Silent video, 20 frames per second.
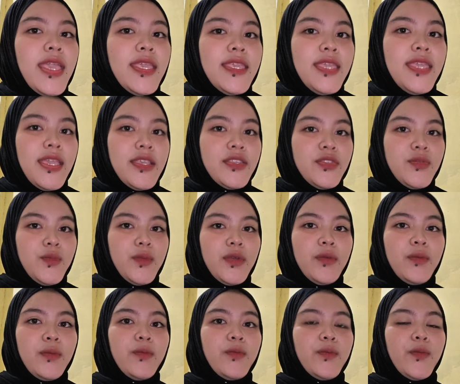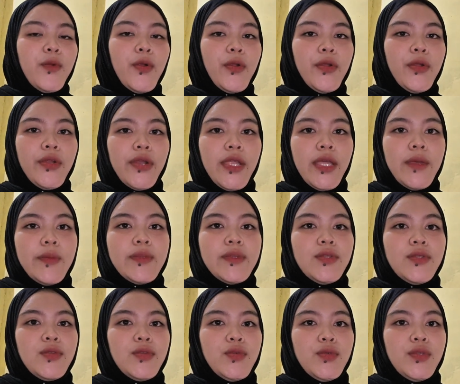ESP Program
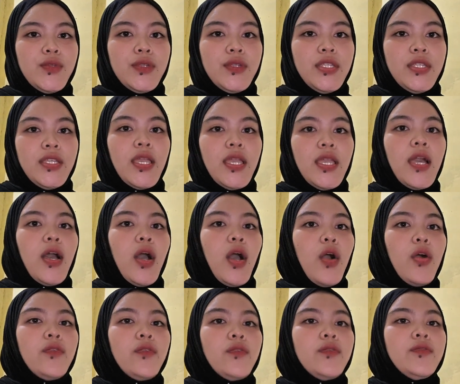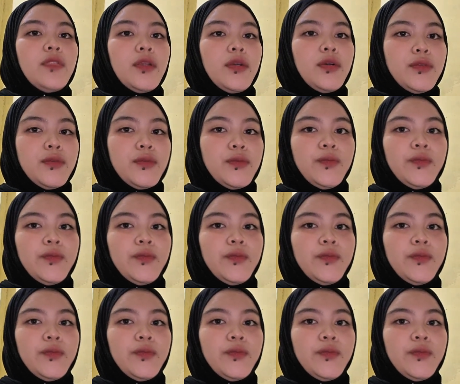Study of Law.